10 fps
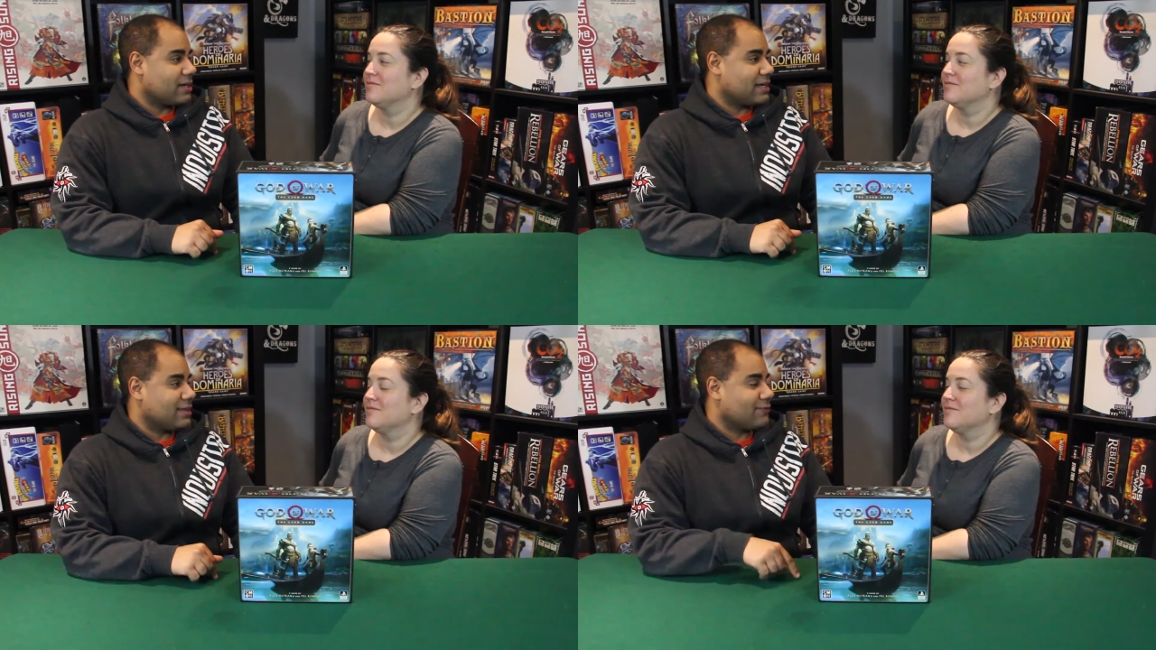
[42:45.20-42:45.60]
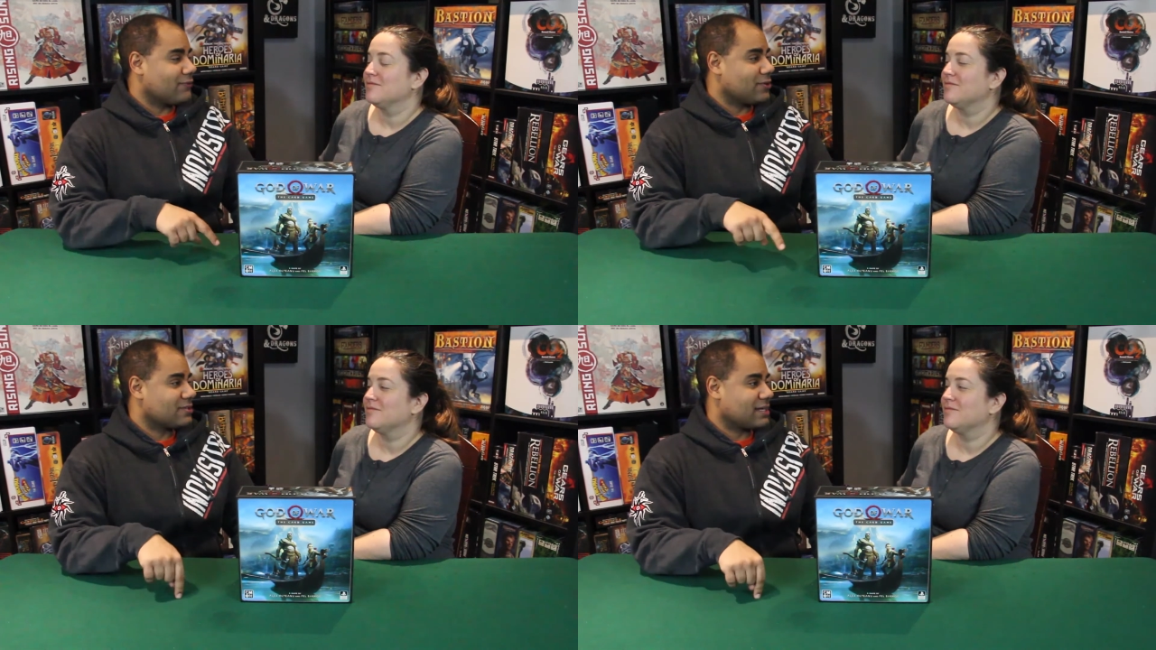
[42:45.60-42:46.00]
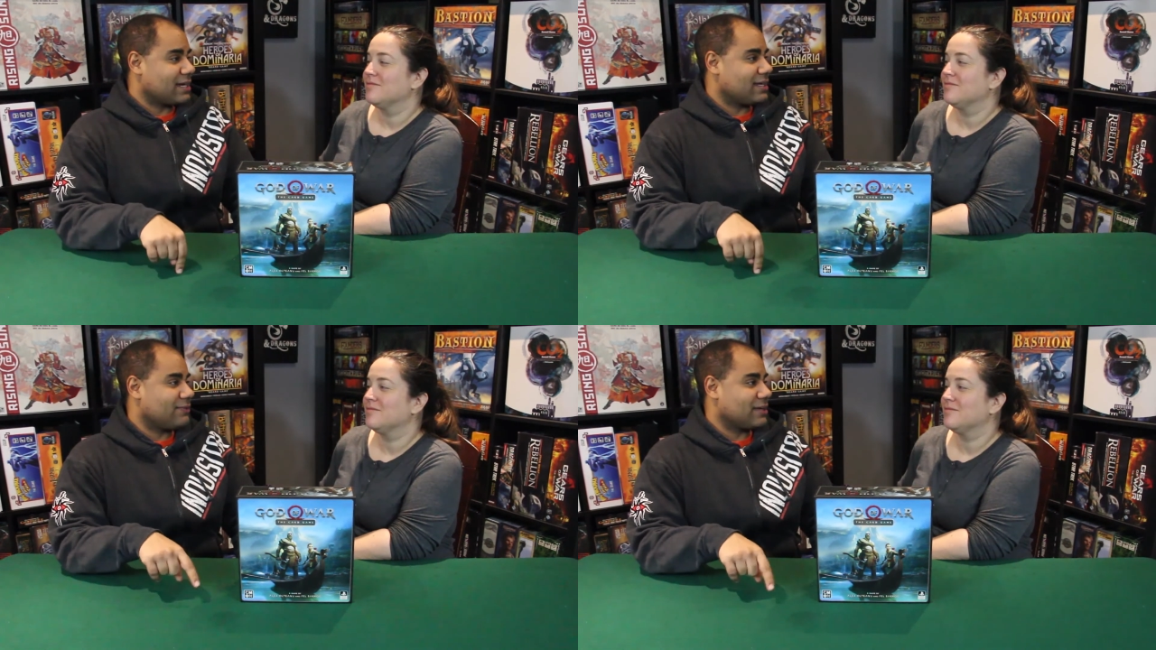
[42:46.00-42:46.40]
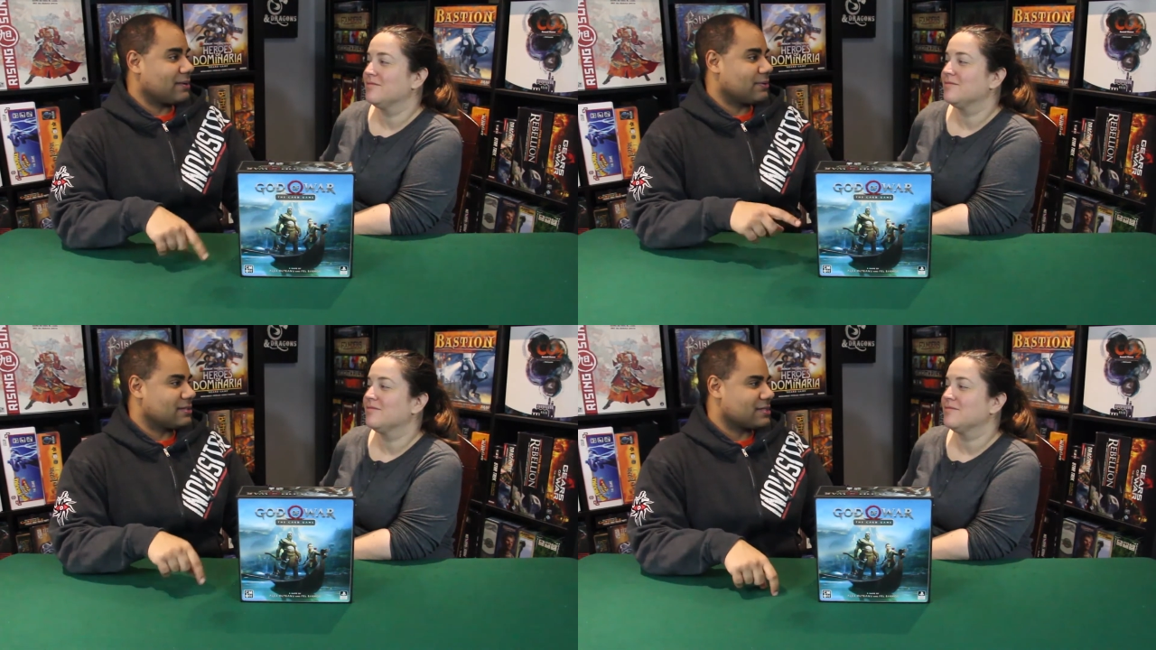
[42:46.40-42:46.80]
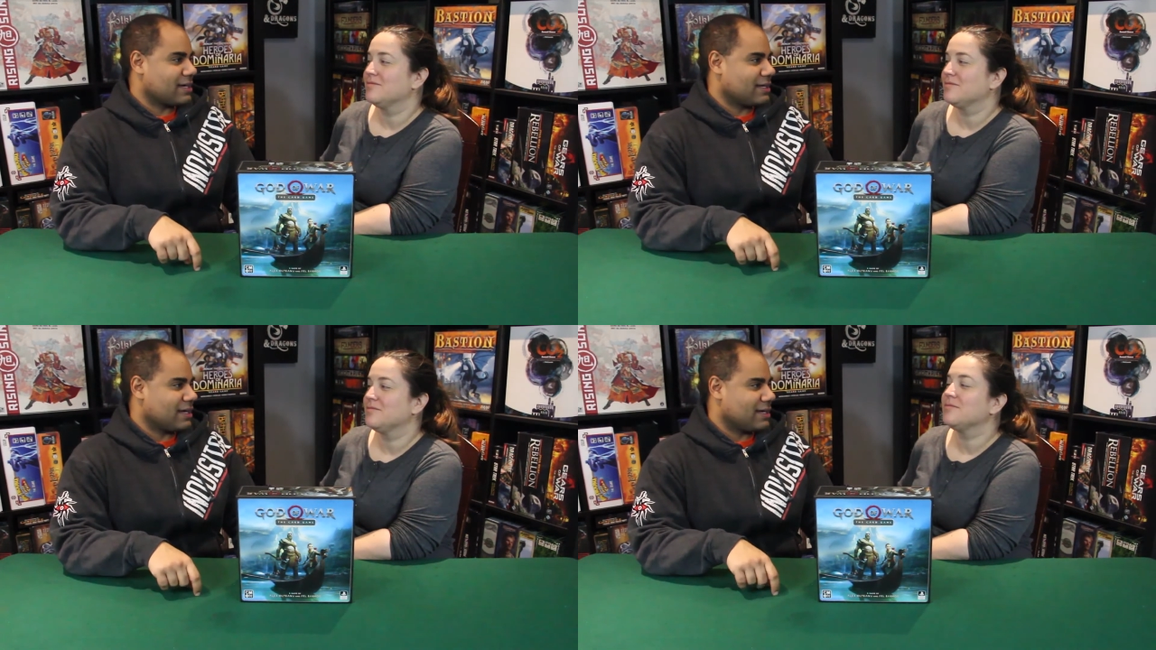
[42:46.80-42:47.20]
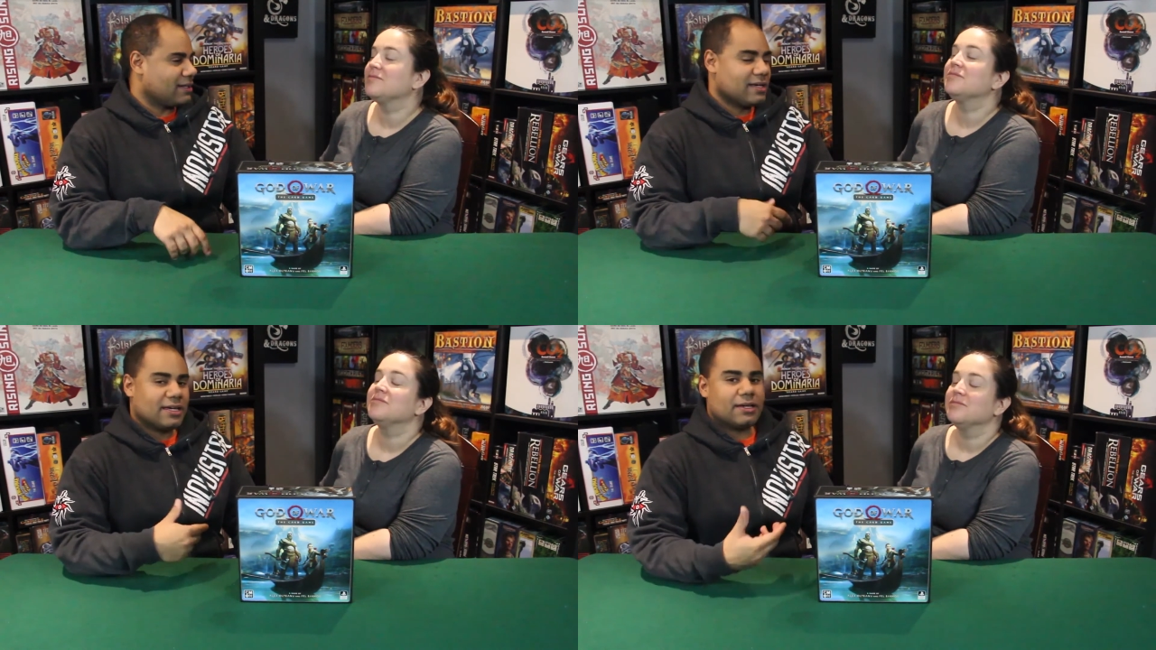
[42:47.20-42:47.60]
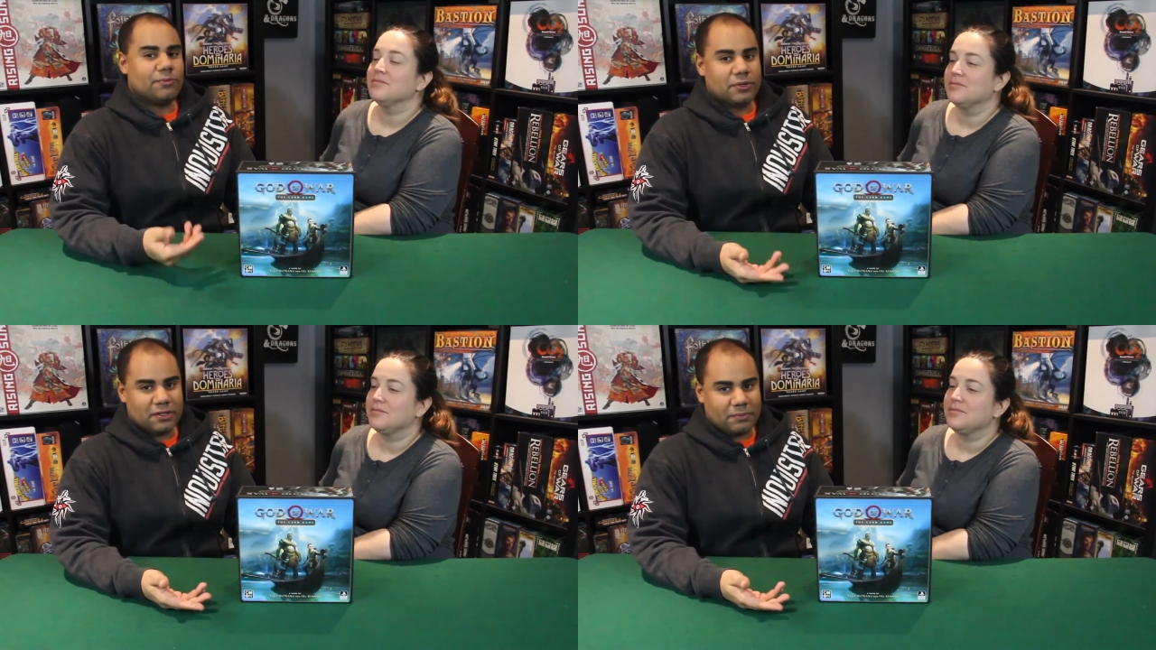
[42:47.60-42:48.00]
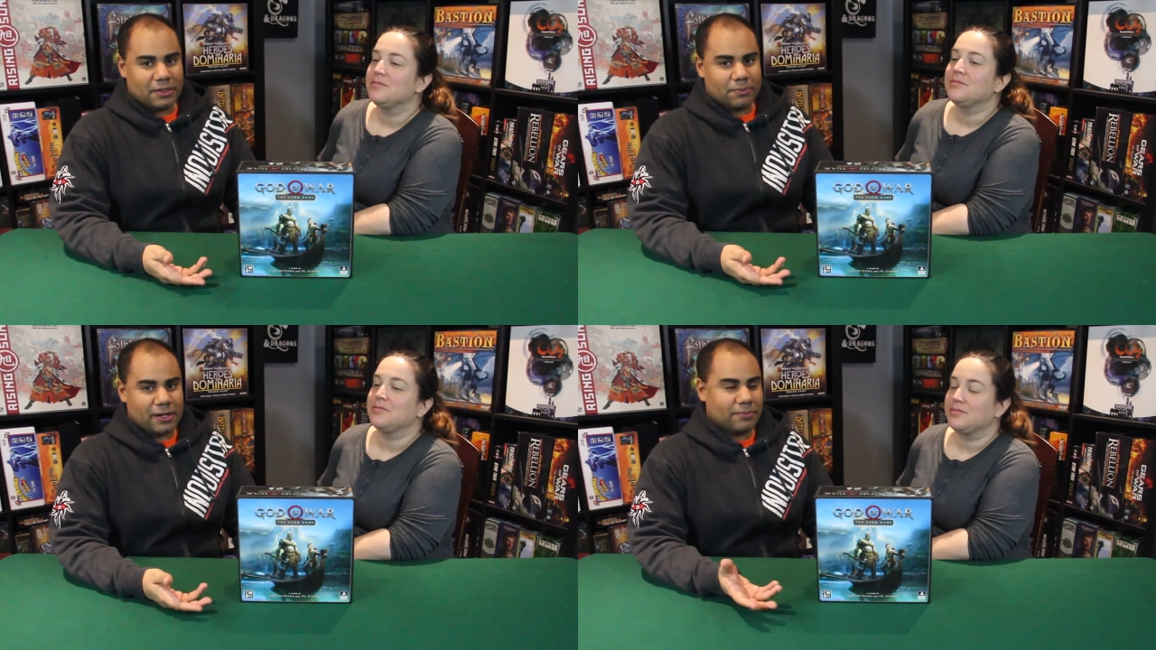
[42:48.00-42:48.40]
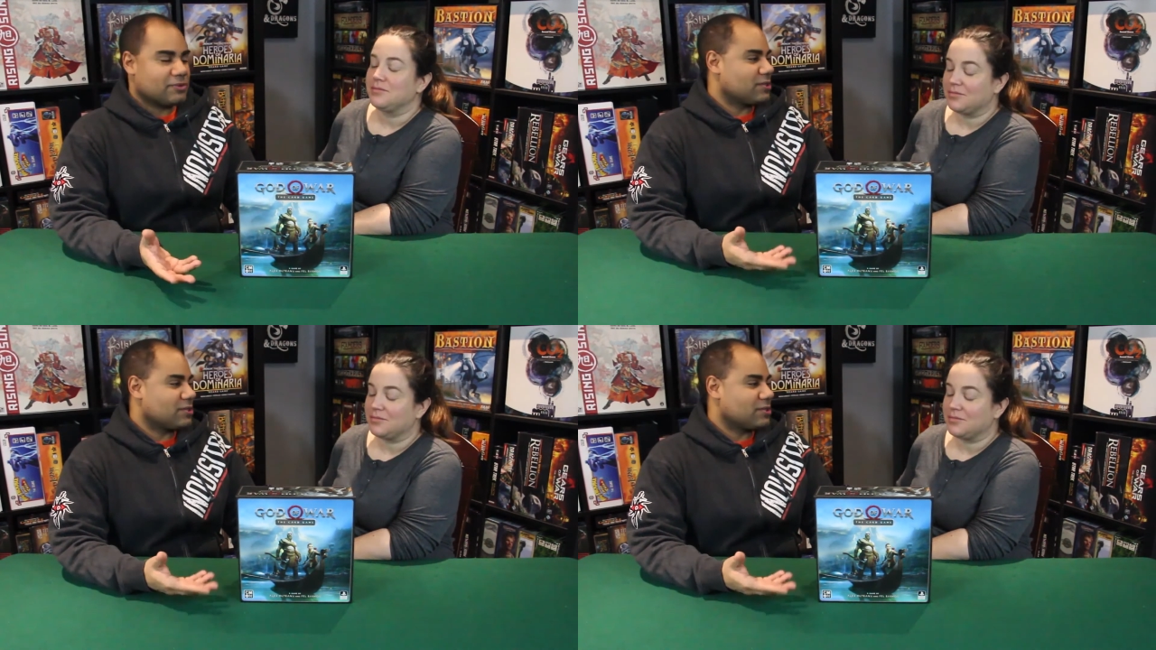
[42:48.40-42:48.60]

Speaker 1: in the first hand. If it came on the second hand, it wouldn't have been a problem.